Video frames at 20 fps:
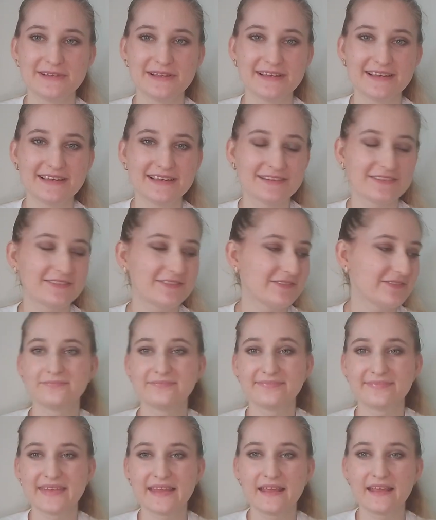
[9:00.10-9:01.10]
look.
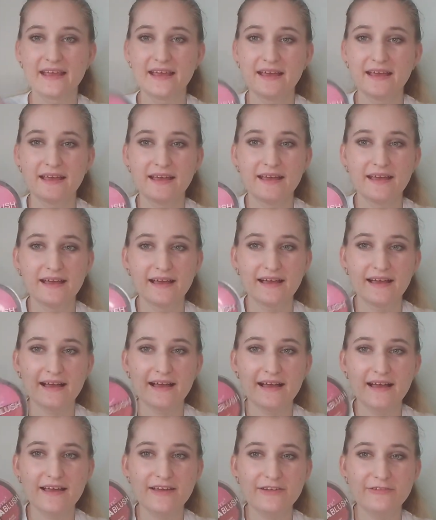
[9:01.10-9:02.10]

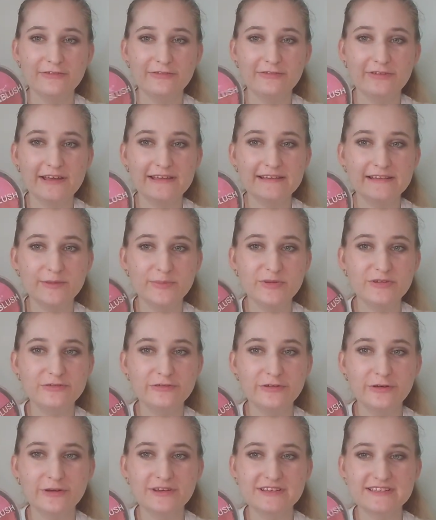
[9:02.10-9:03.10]
I've finally been
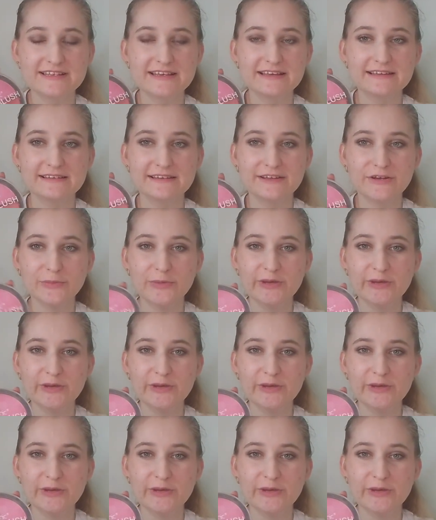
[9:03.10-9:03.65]
focusing a little